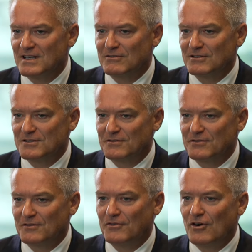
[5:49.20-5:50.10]
levels of
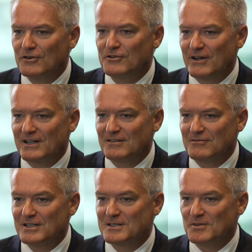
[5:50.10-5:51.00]
foreign direct
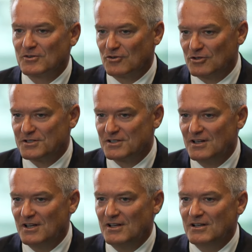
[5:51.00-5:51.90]
investment across
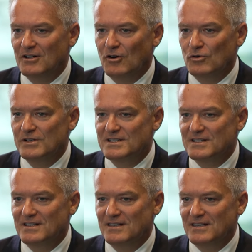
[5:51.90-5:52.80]

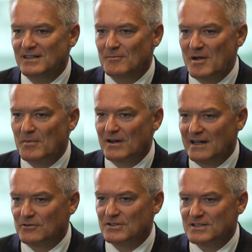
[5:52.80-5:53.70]
OECD member
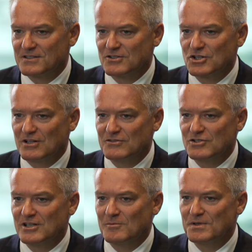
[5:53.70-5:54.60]
countries as a share of
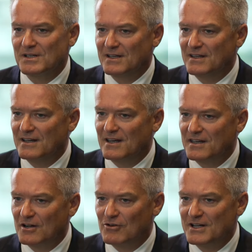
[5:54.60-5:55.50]
GDP,
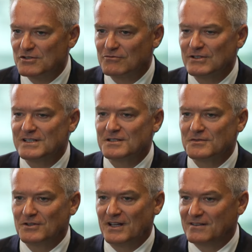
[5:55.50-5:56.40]
and there are a range of
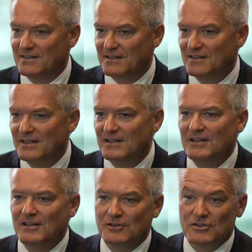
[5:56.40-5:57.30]
reasons for that that
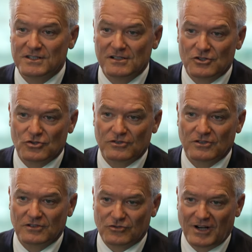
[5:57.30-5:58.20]
New Zealand
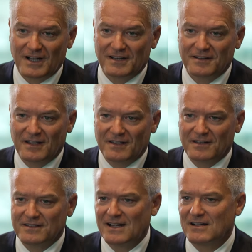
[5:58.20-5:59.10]
should try
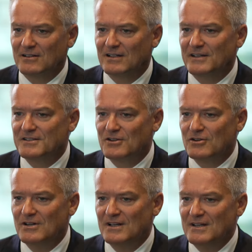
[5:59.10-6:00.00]
and tackle. And
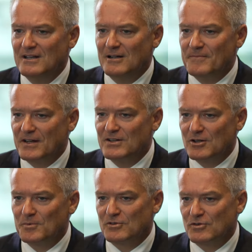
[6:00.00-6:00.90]
so there
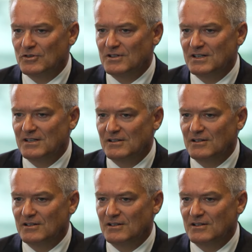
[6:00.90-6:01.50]
is opportunity